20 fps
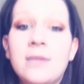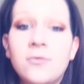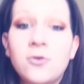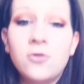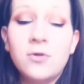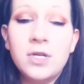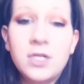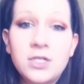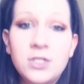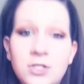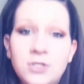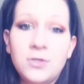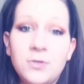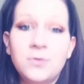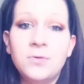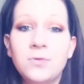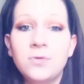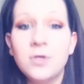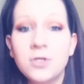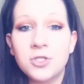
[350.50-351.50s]
I am going
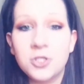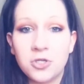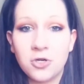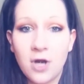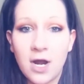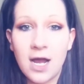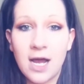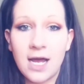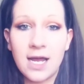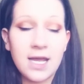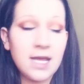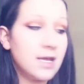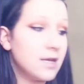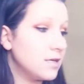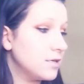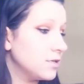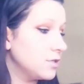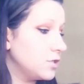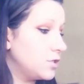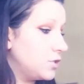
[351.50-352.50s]
to
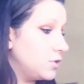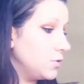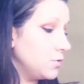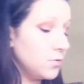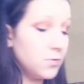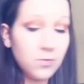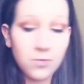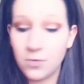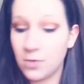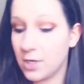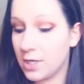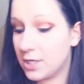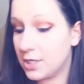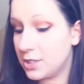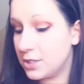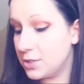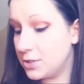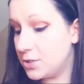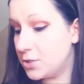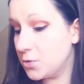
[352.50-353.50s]
try
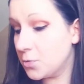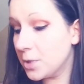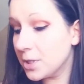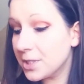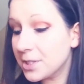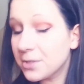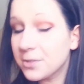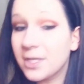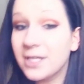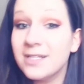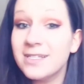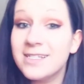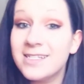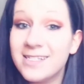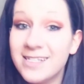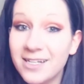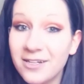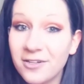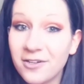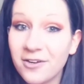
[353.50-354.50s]
to do a little
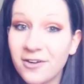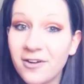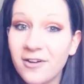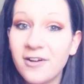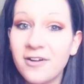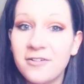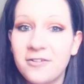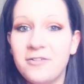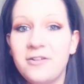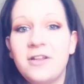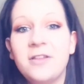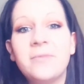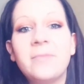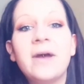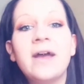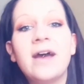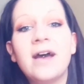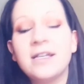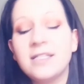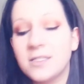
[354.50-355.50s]
concealer
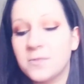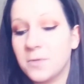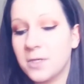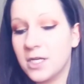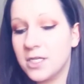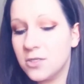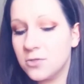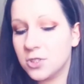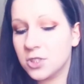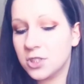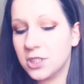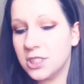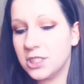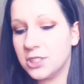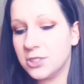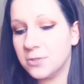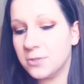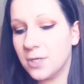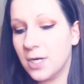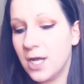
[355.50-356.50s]
underneath my eyes. That's what I
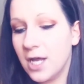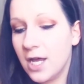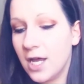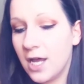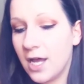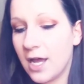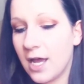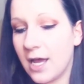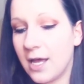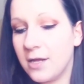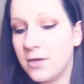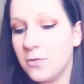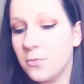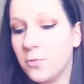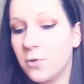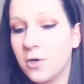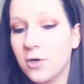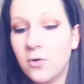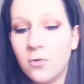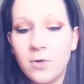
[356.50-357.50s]
usually do.
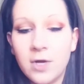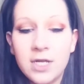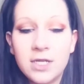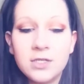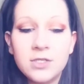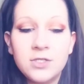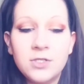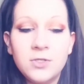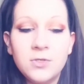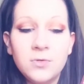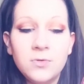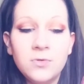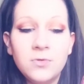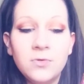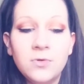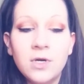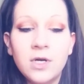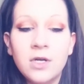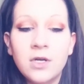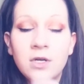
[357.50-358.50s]
And we're going
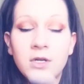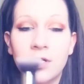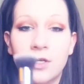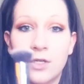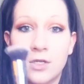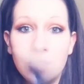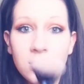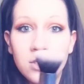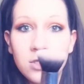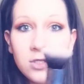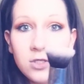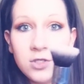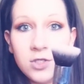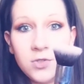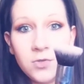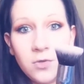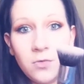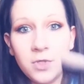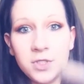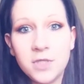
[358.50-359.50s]
to
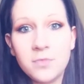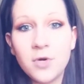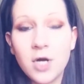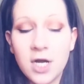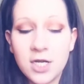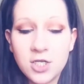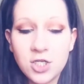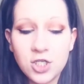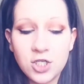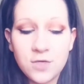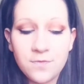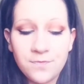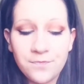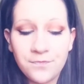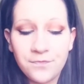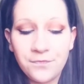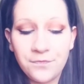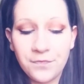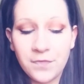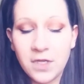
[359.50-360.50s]
do it with the
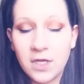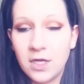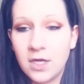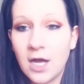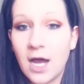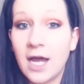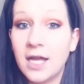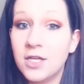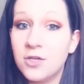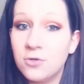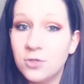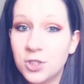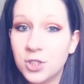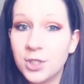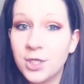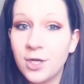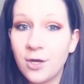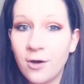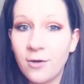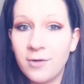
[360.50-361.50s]
brush. I
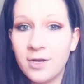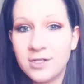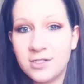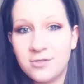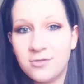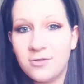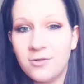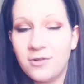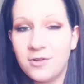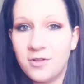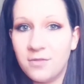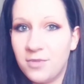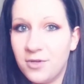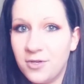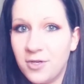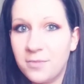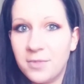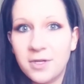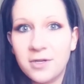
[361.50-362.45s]
usually always do it with a